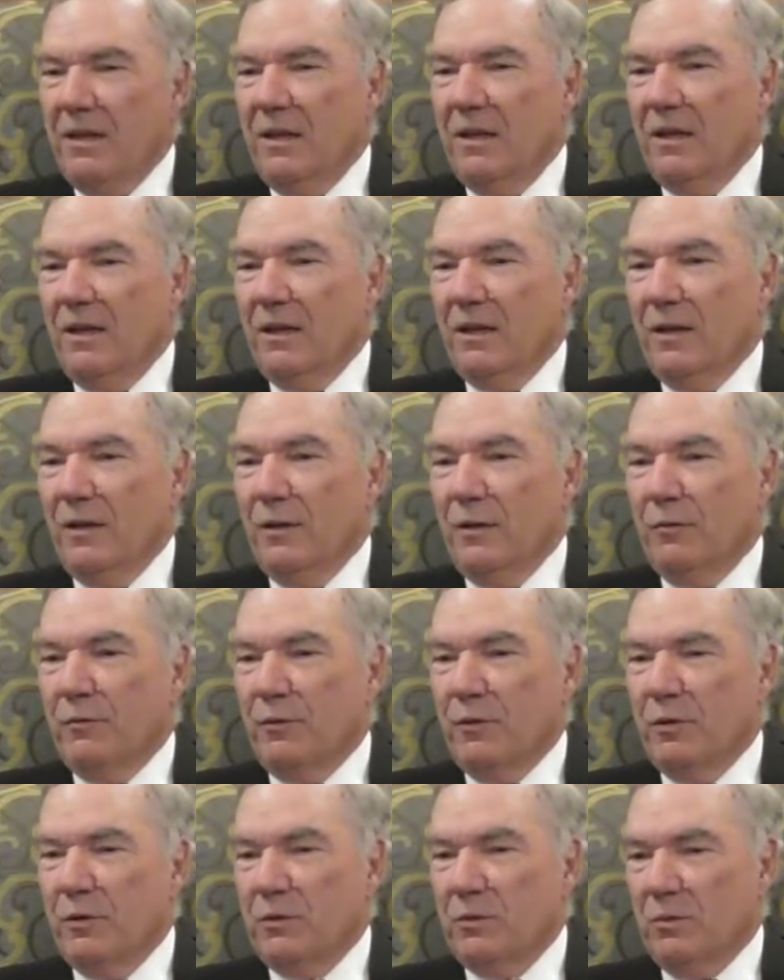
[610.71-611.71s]
The
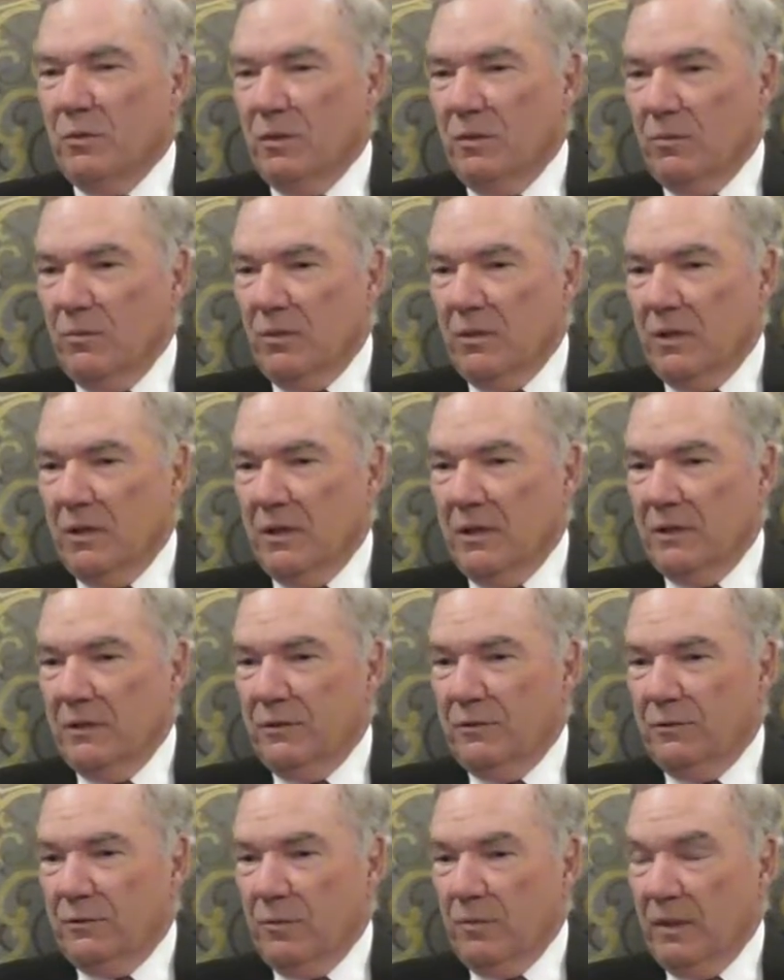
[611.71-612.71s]
first one
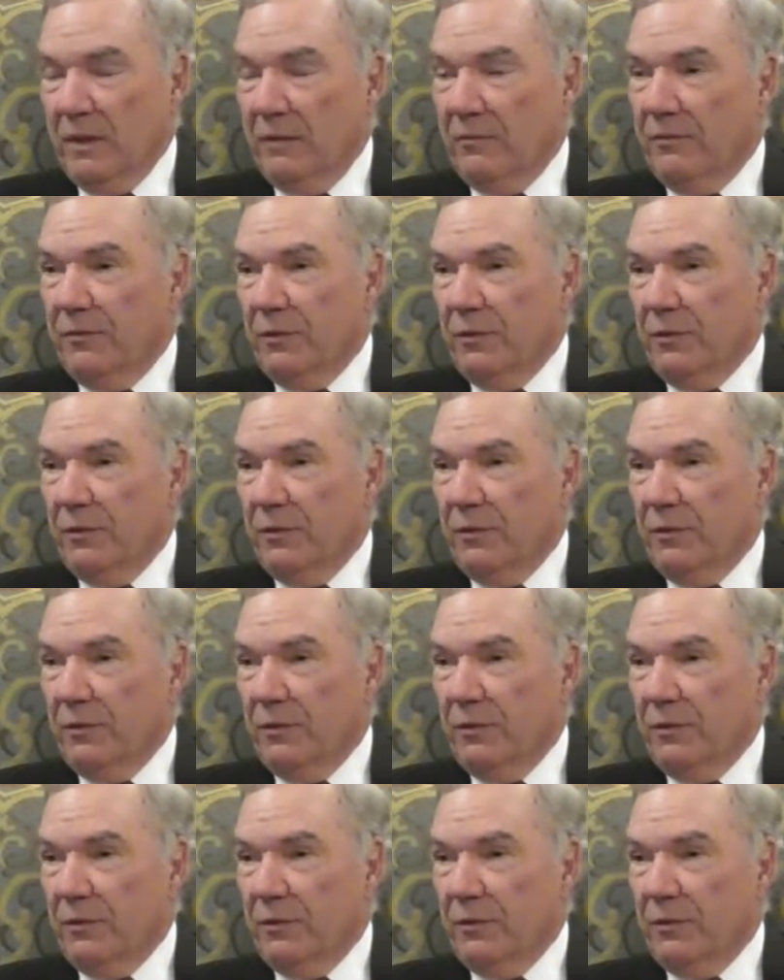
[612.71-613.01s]
was for my